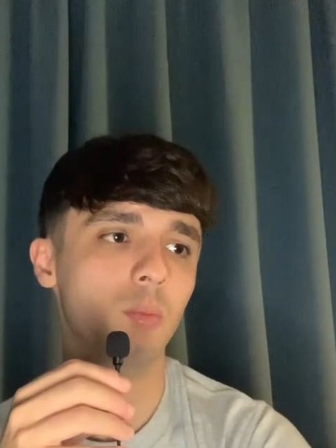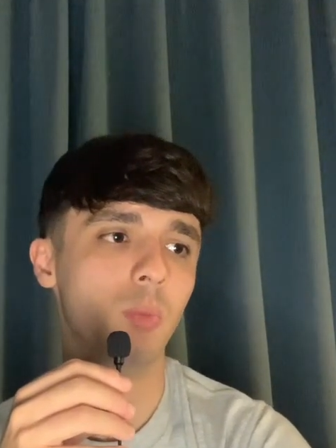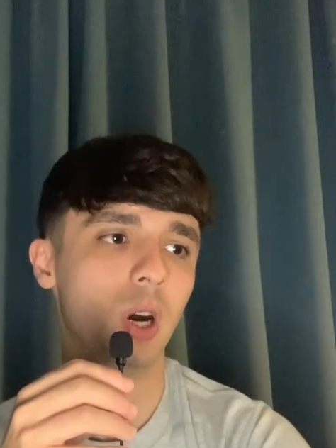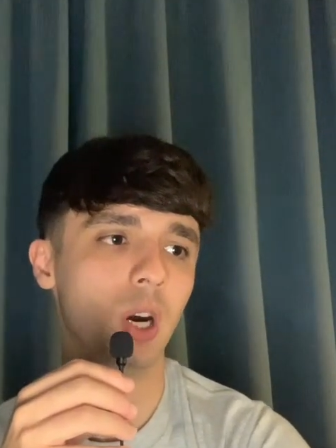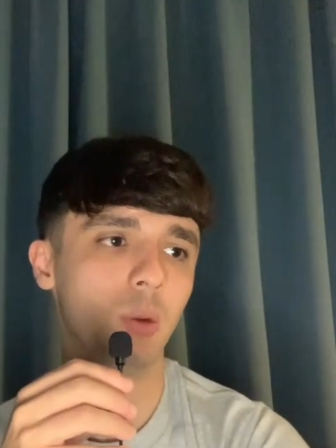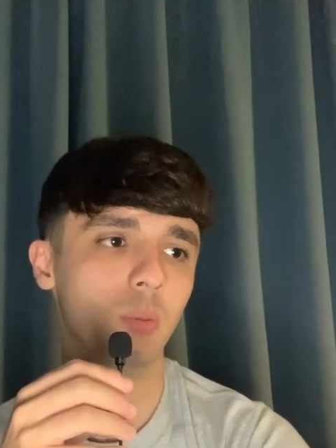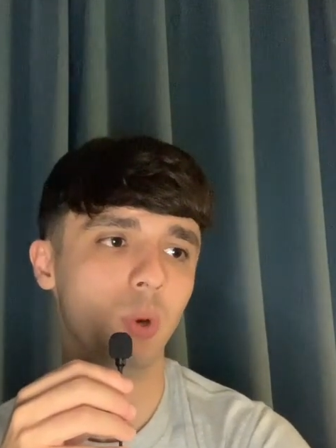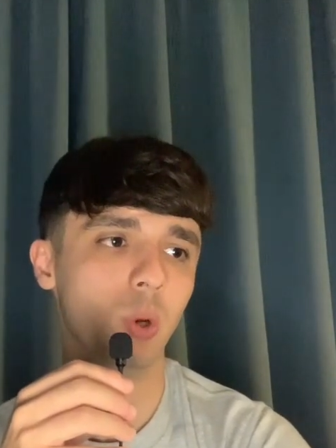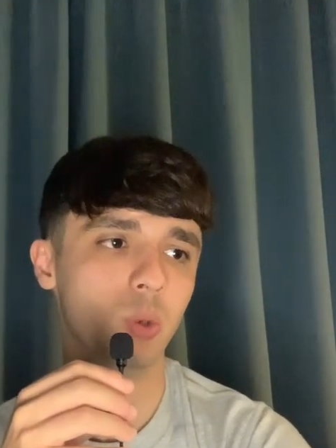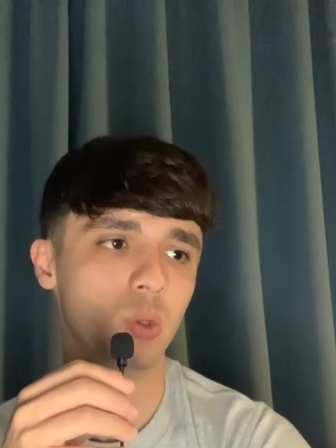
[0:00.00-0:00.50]

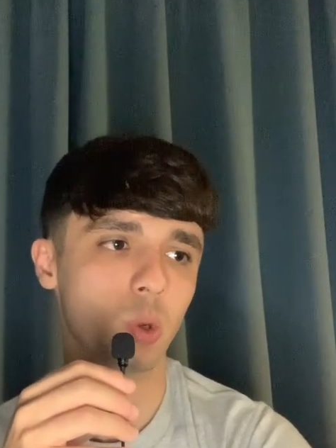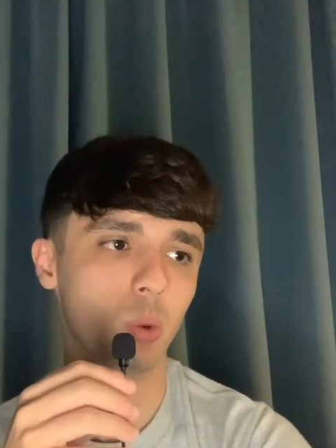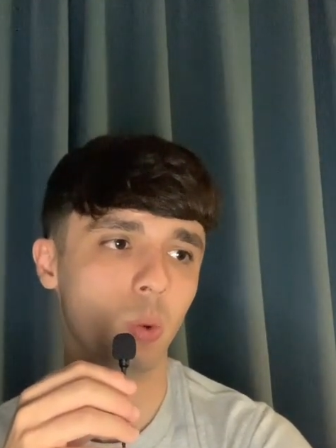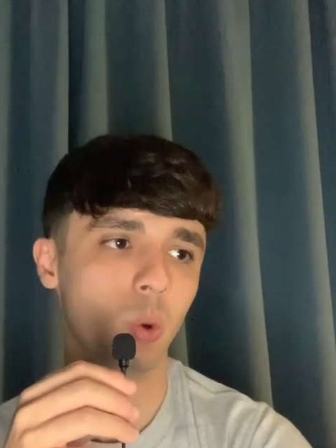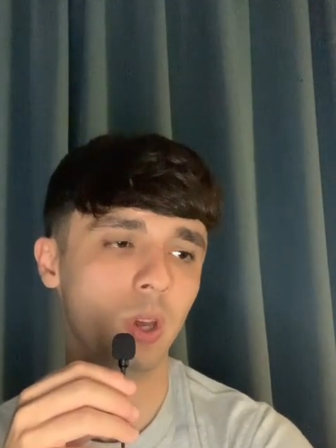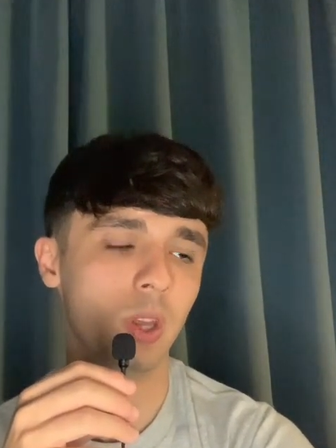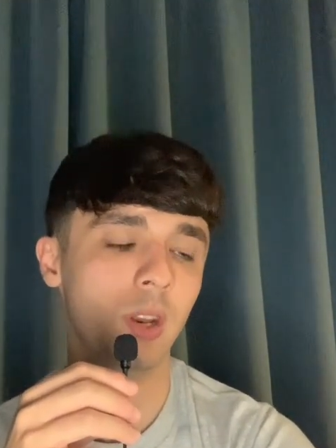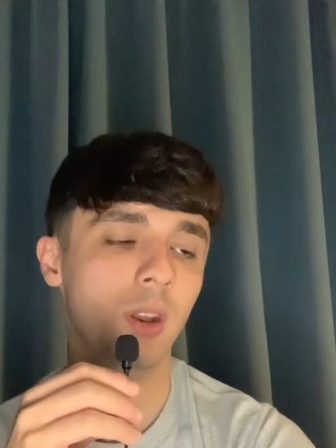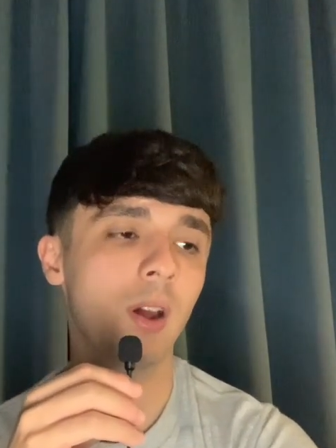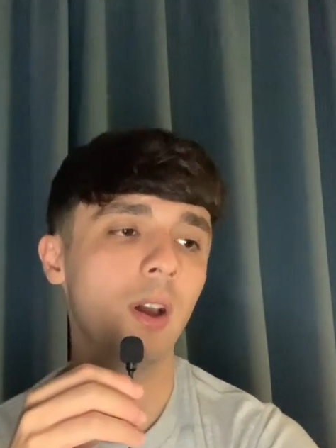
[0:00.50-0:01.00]
Malmo to
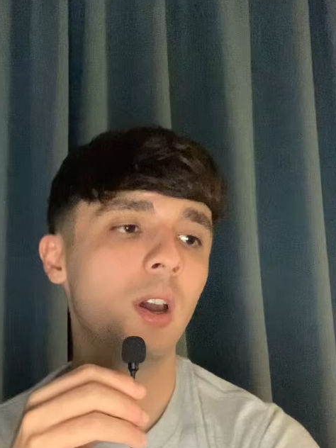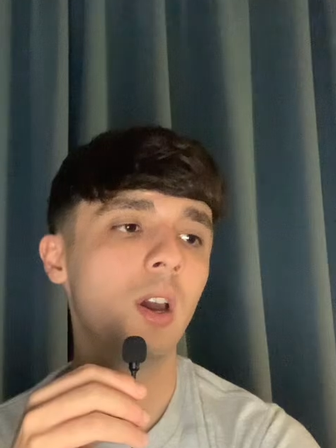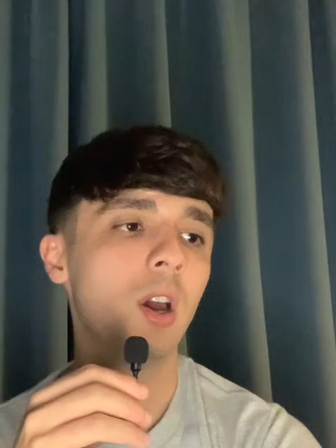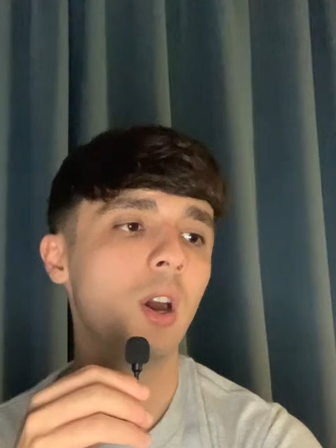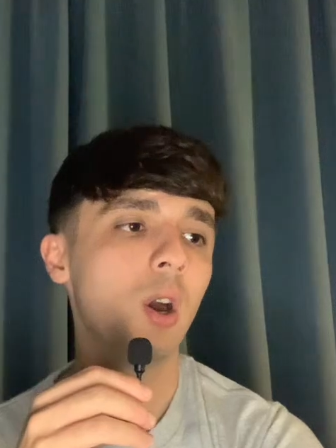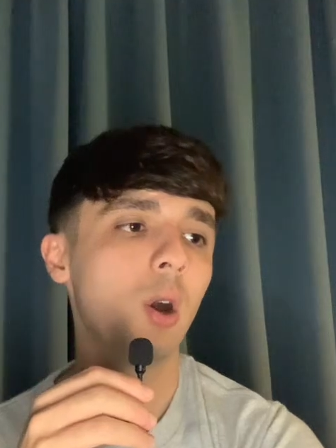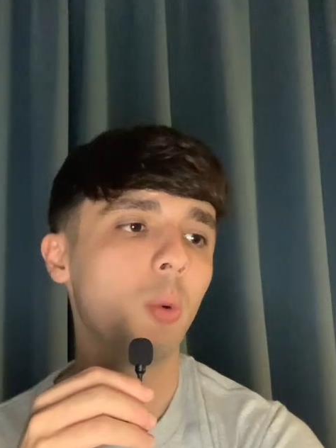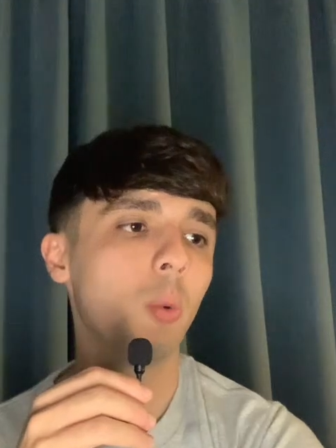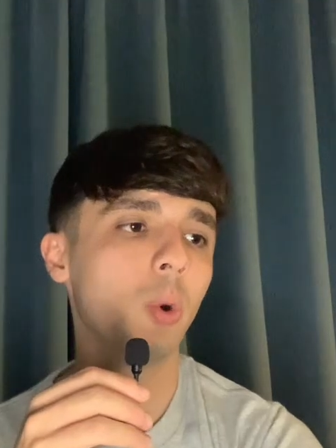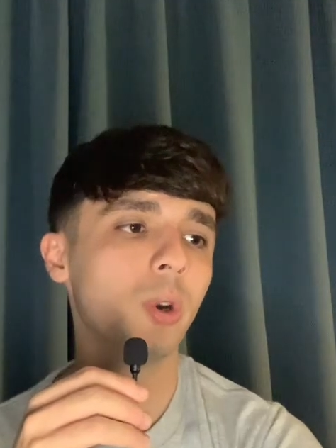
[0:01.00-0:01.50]
win
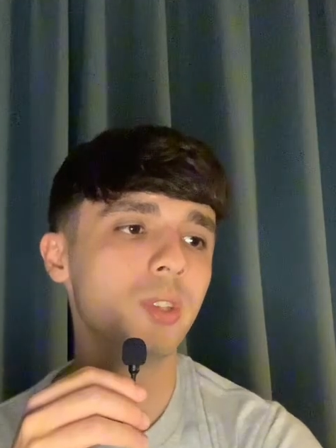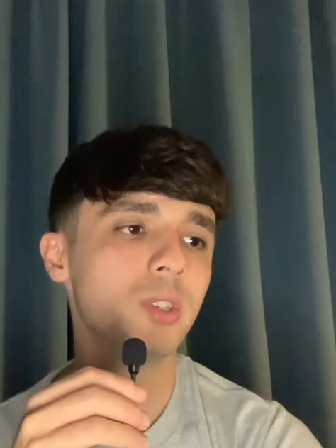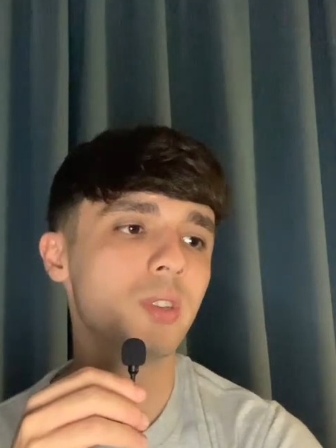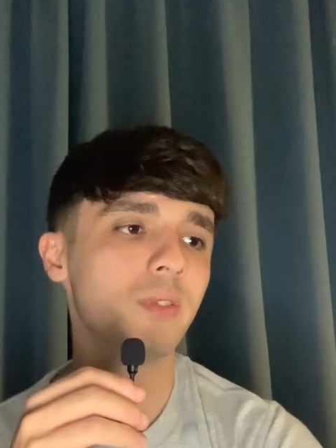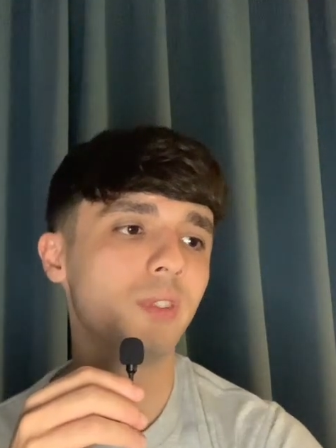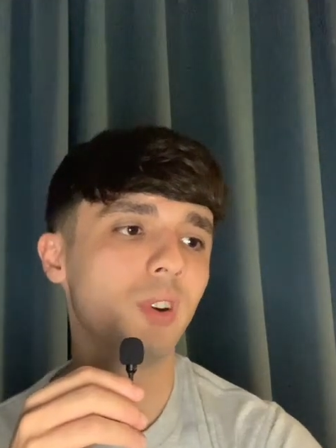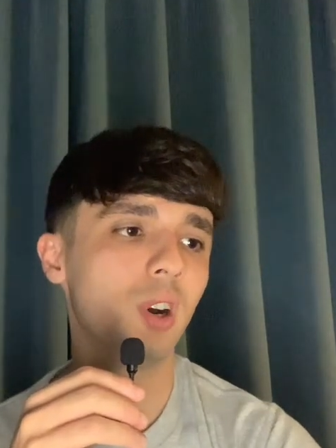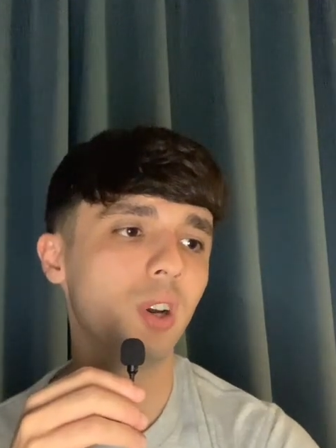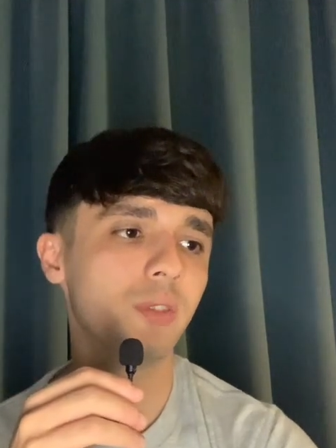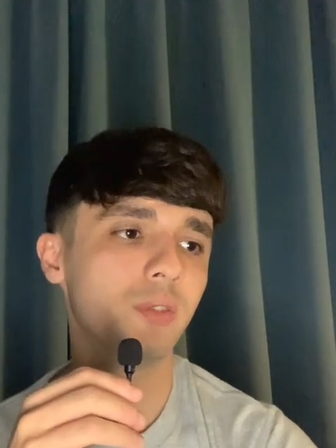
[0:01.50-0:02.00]
1 to
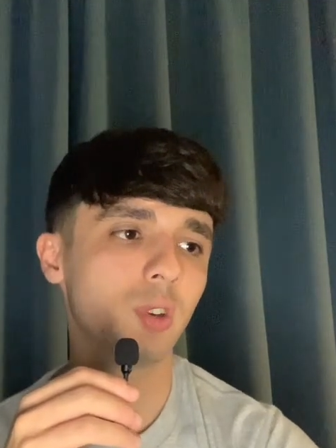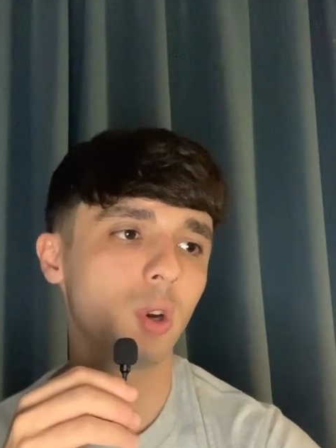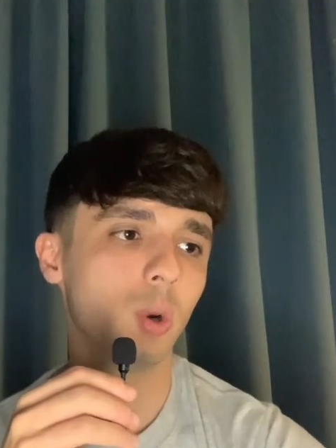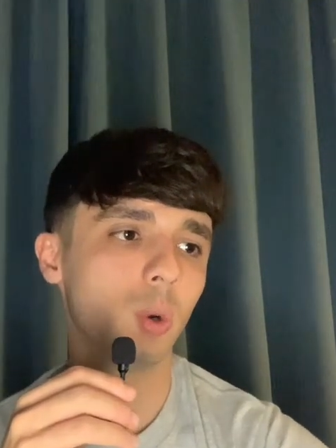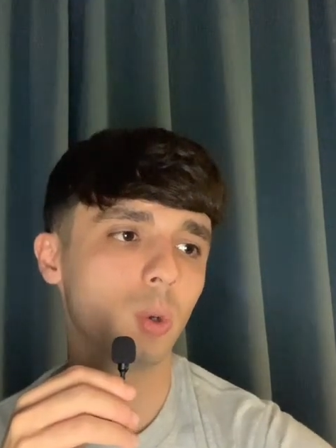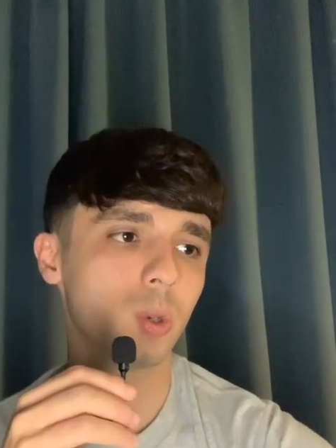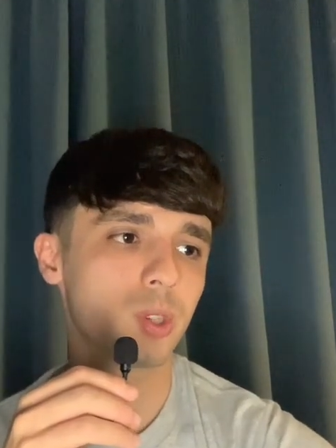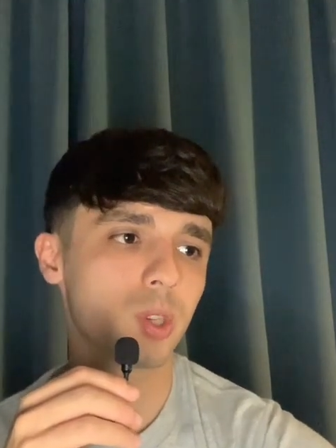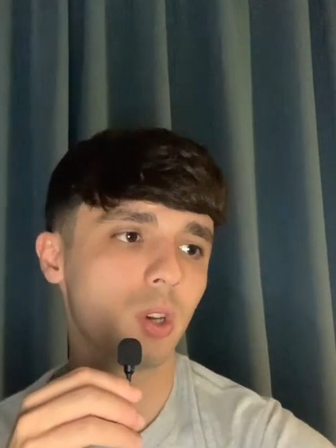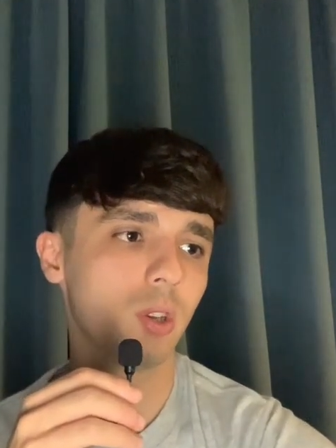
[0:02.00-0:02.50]
5 goals